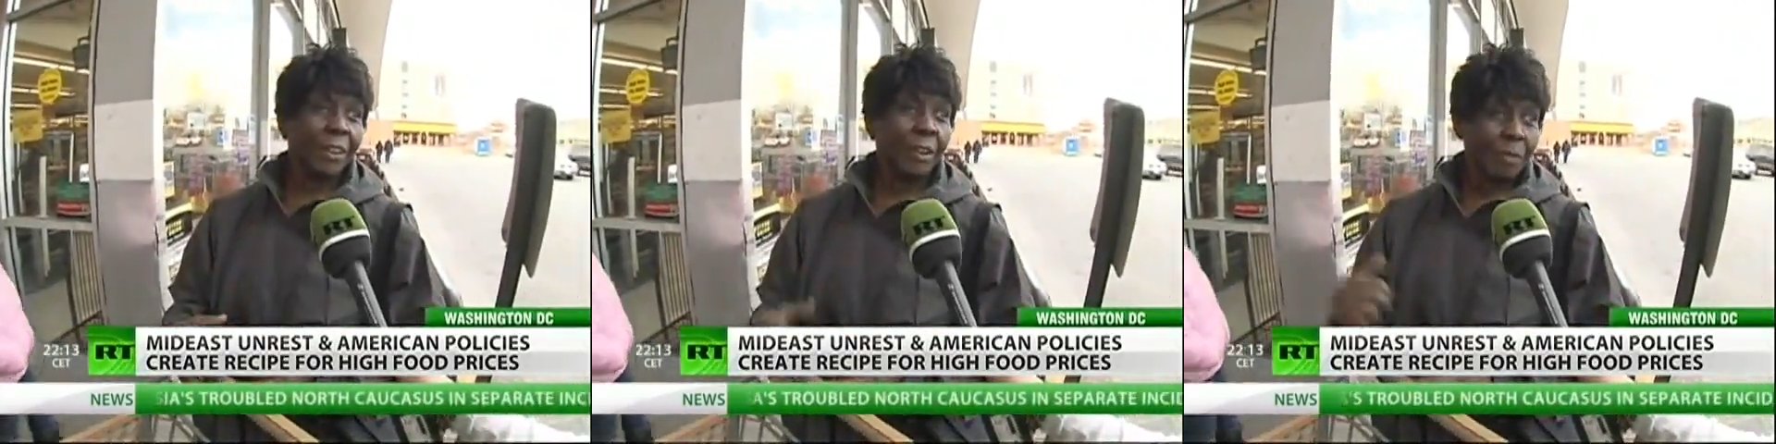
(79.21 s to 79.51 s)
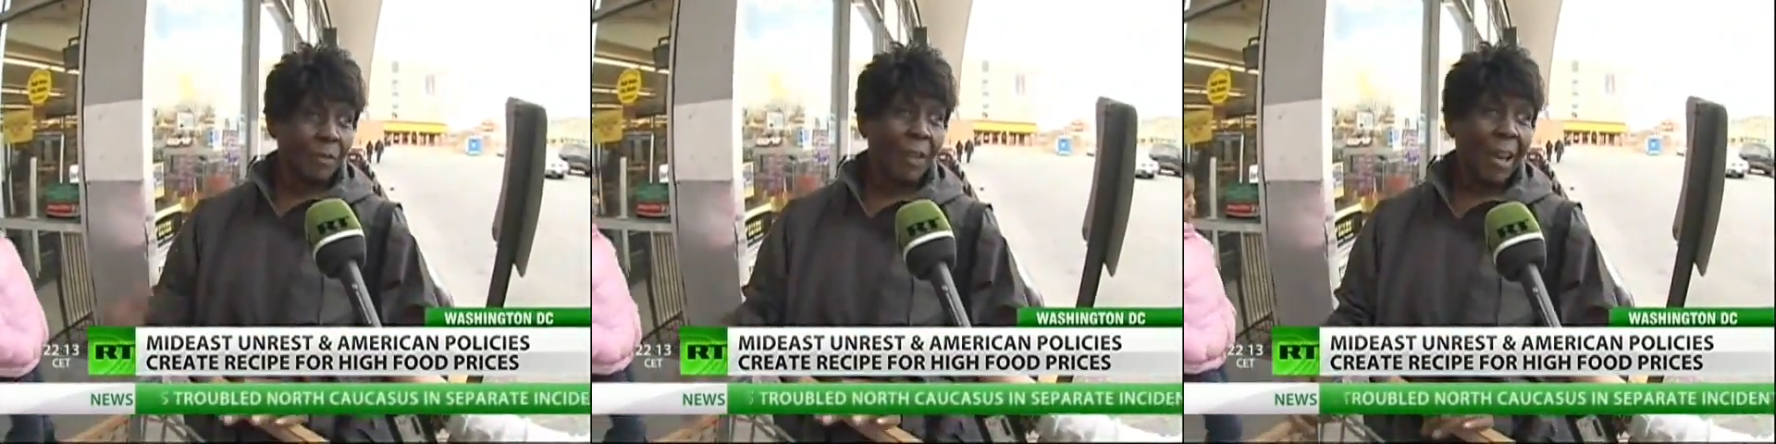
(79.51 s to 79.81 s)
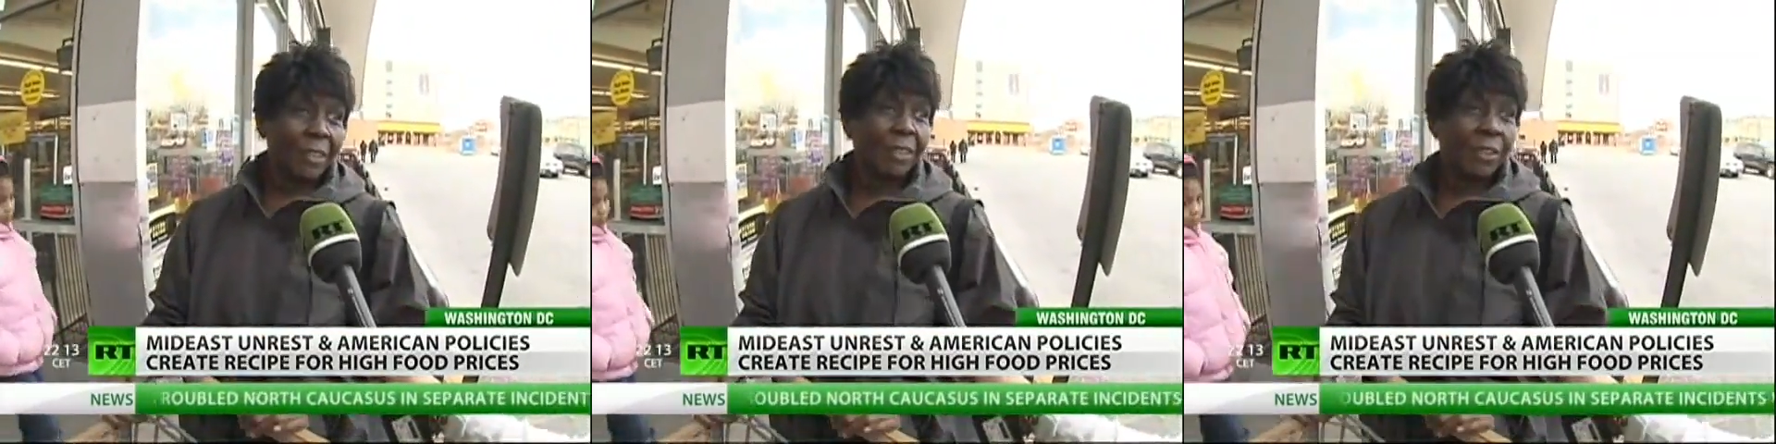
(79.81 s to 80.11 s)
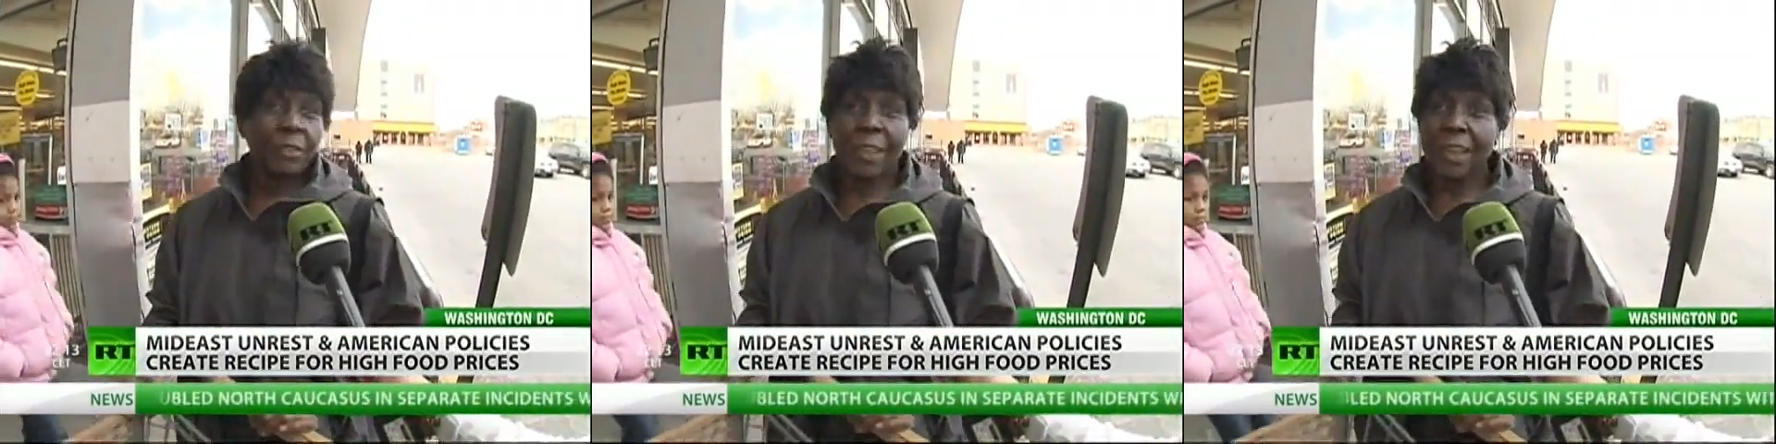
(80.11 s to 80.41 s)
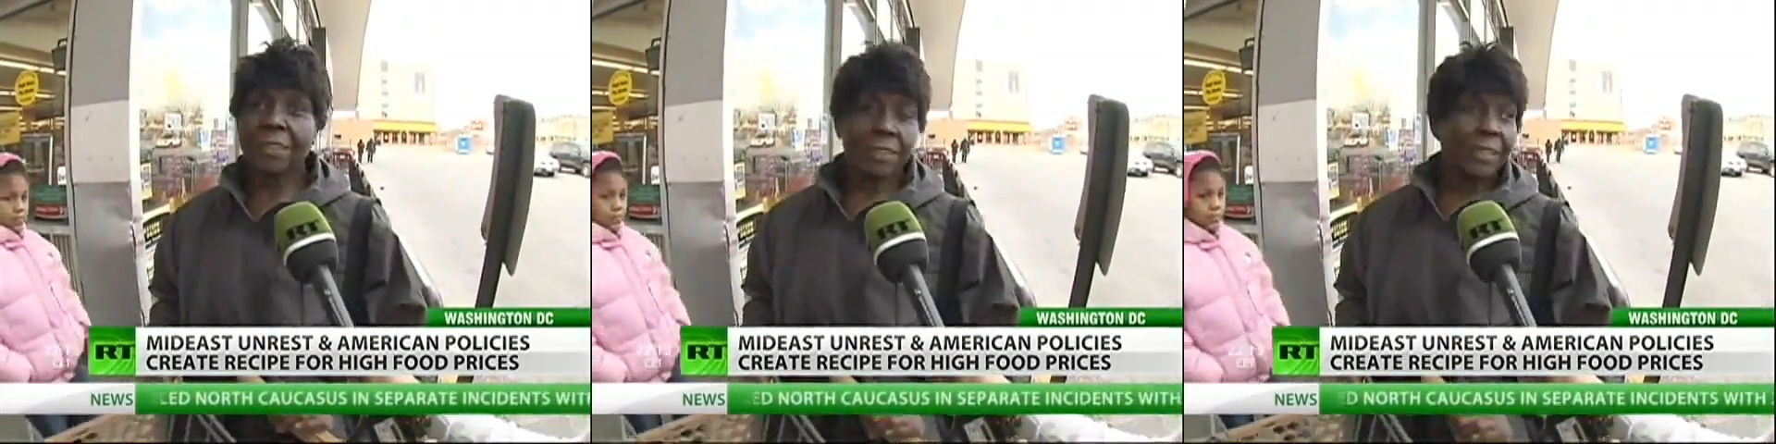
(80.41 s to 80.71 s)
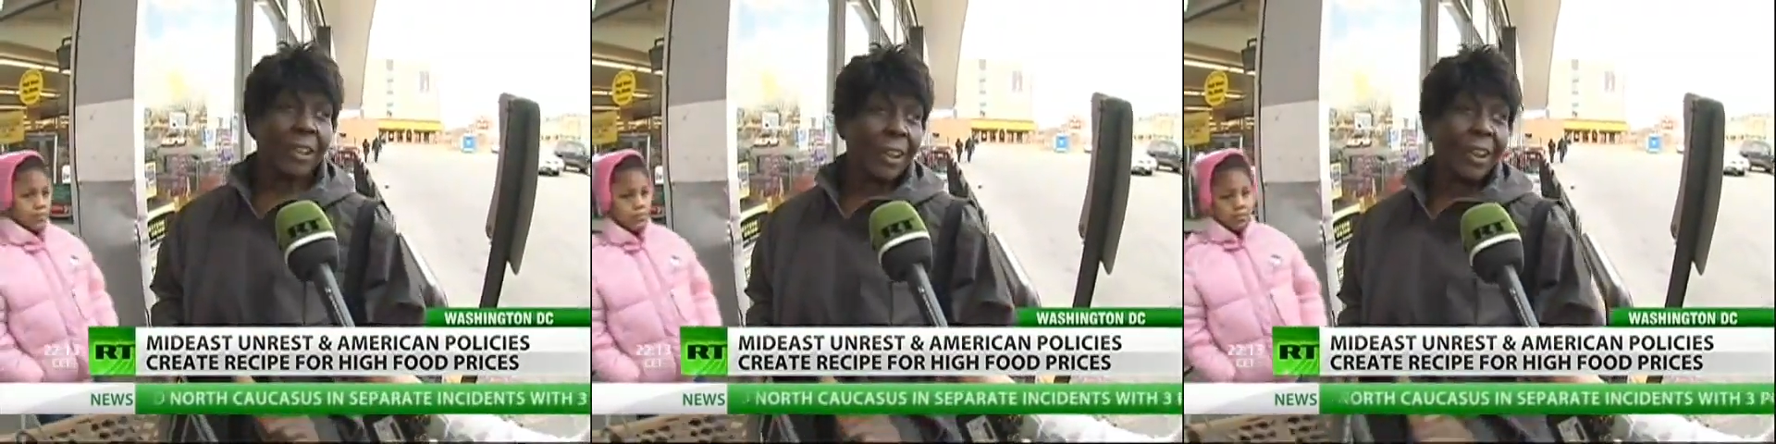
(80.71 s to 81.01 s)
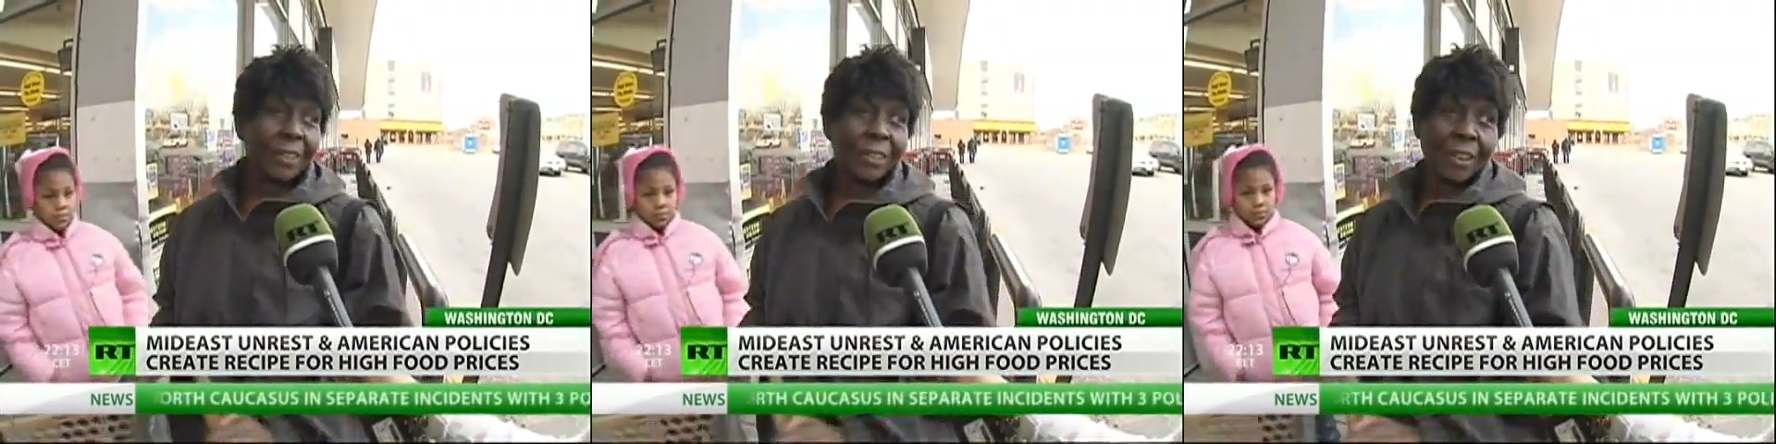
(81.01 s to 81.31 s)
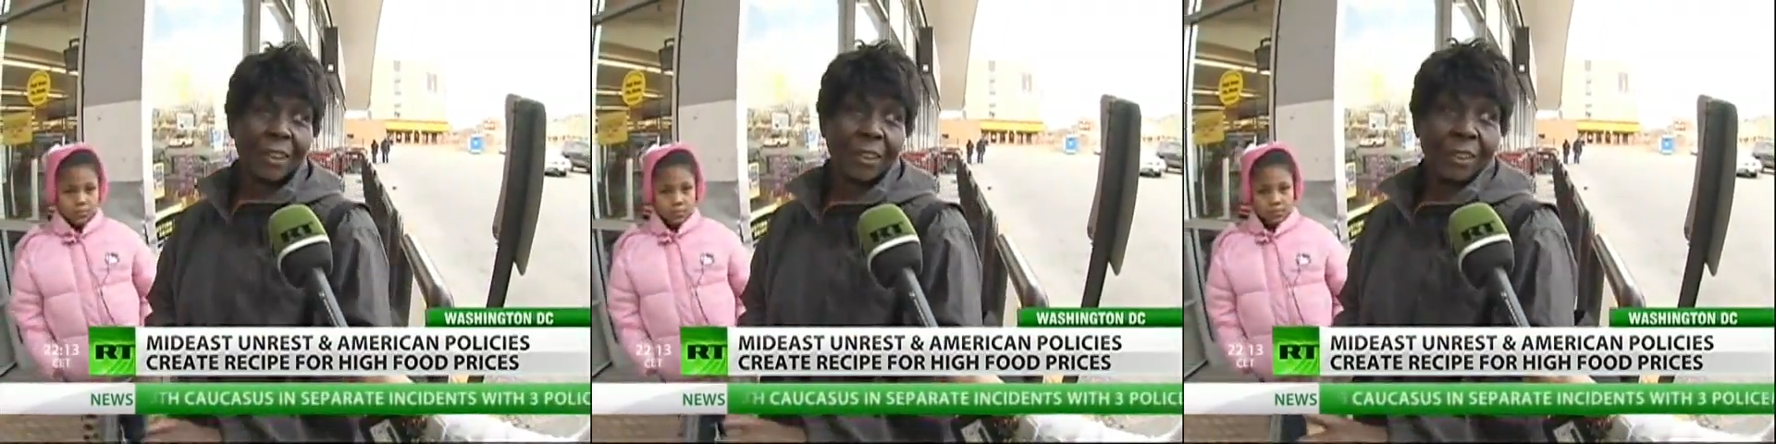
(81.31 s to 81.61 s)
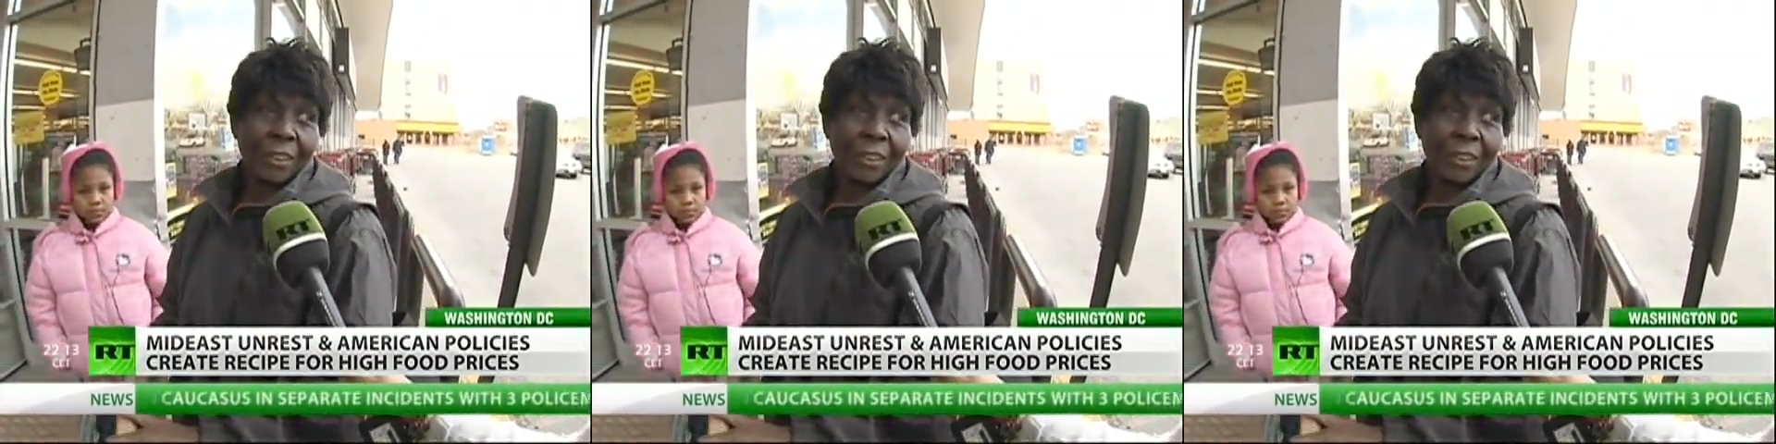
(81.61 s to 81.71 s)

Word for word: improvise and do things on sale, like I say.